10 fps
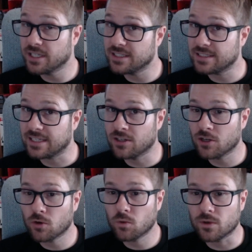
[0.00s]

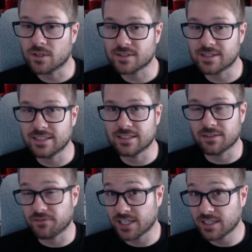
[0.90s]
Nintendo was the
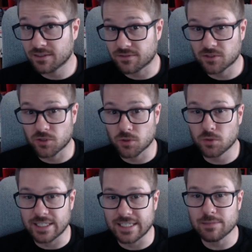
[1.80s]
definitive
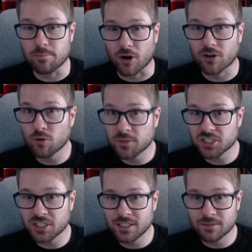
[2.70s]
2D Mario
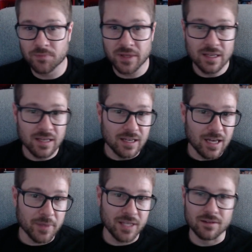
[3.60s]
machine.
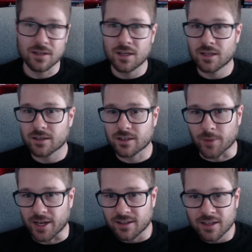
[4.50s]
I mean,
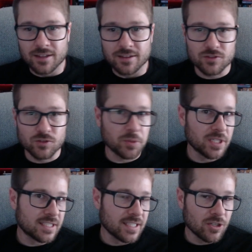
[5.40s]
come on. The Super
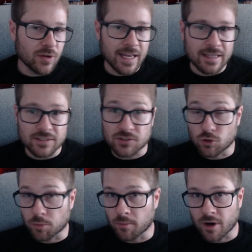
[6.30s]
Nintendo has
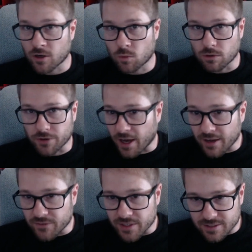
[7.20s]
Super Mario World,
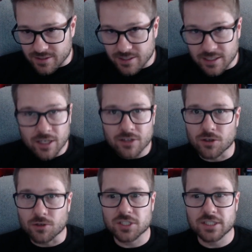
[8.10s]
obviously,
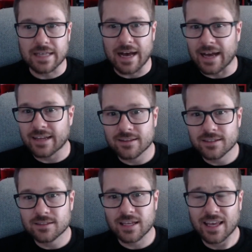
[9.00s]
Yoshi's
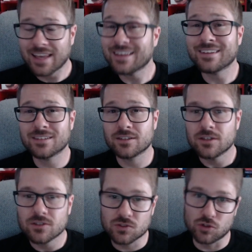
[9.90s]
Island, and
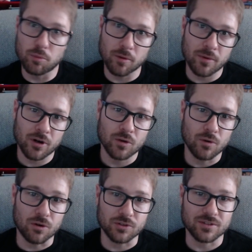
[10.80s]
Super Mario
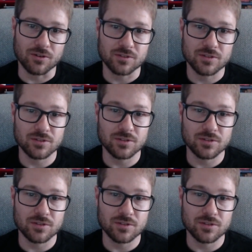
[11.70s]
All-Stars.